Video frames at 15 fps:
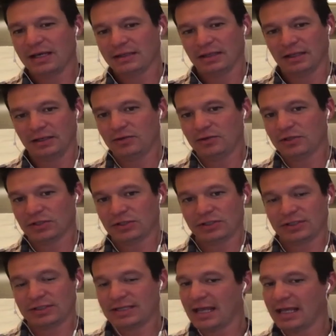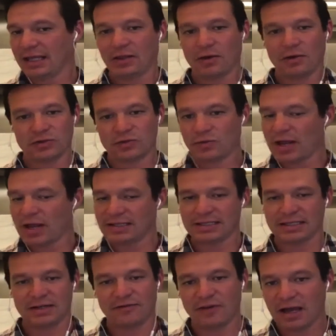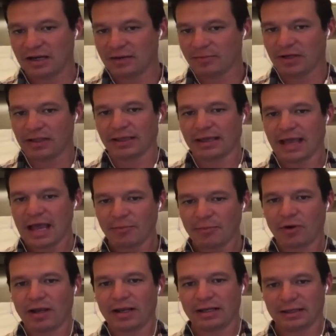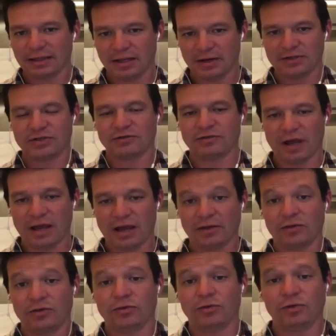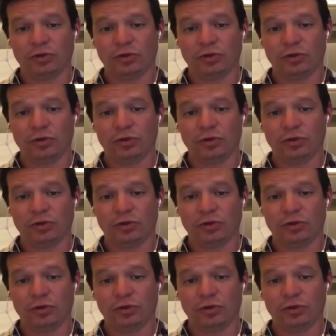then you just take those rents and divide it by the cap rate, and there's your value.